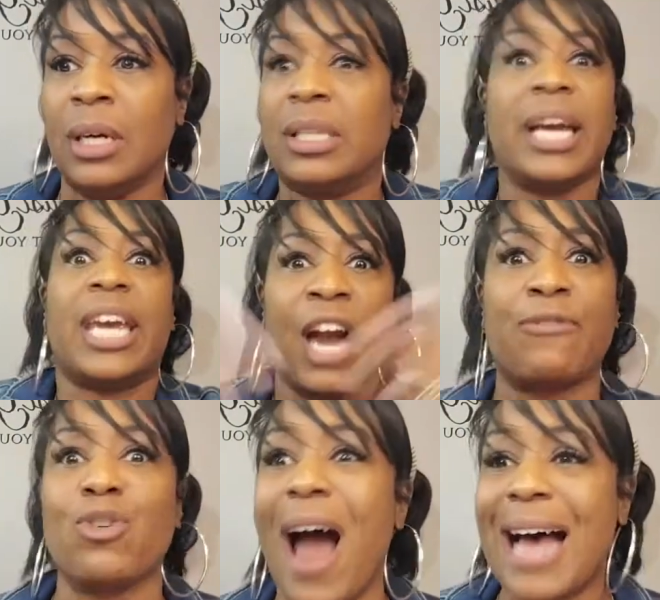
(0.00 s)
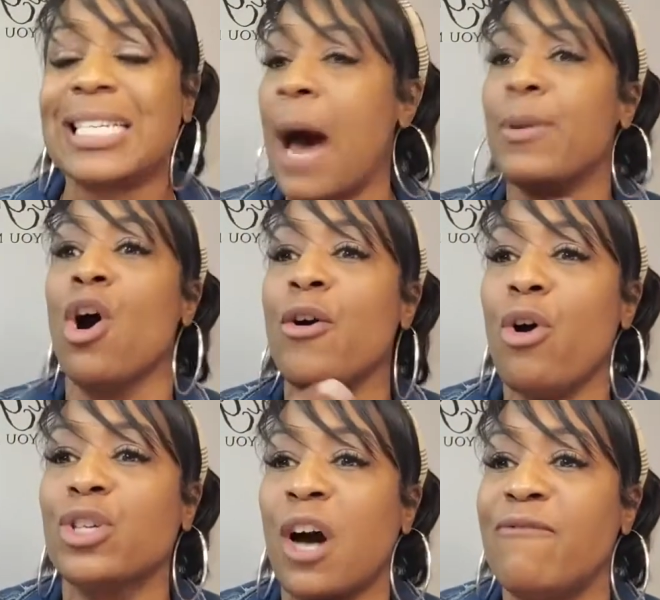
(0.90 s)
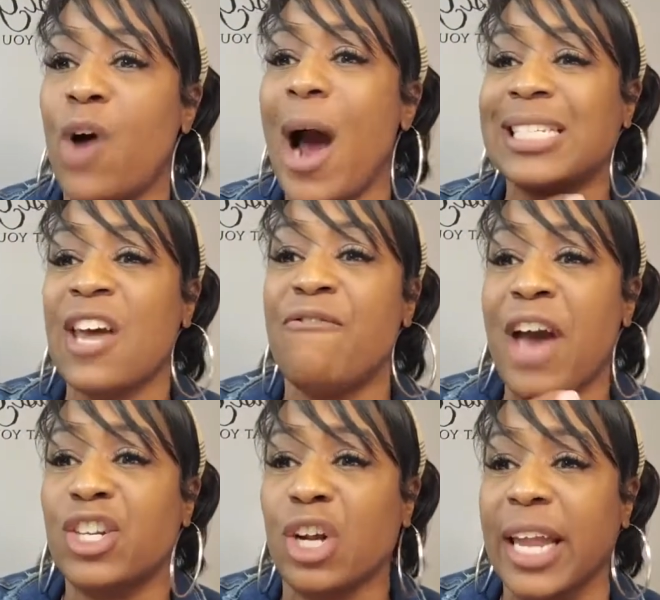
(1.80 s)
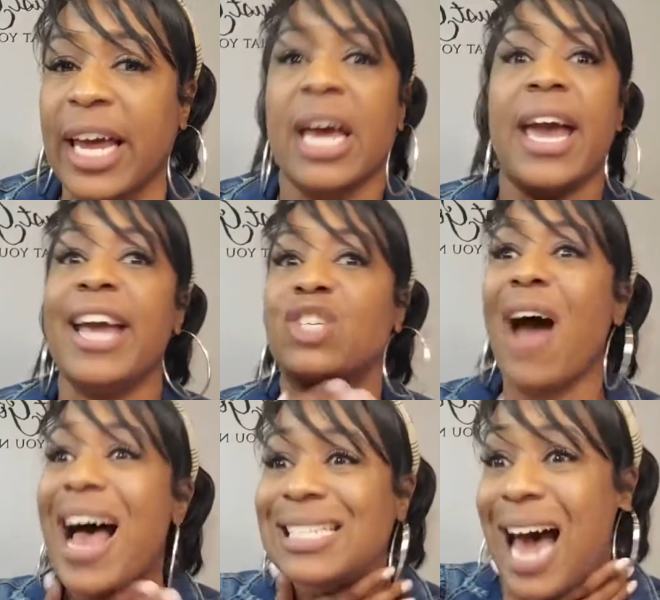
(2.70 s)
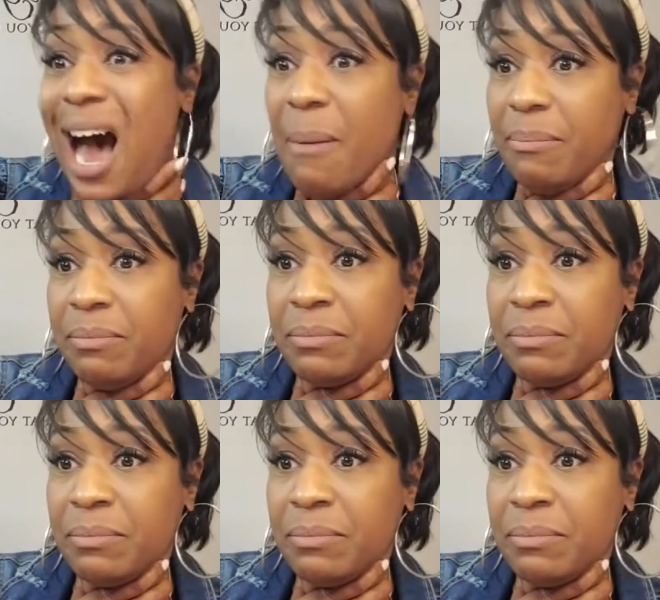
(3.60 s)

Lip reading: The gift dries up. You use your voice, eventually it dries up.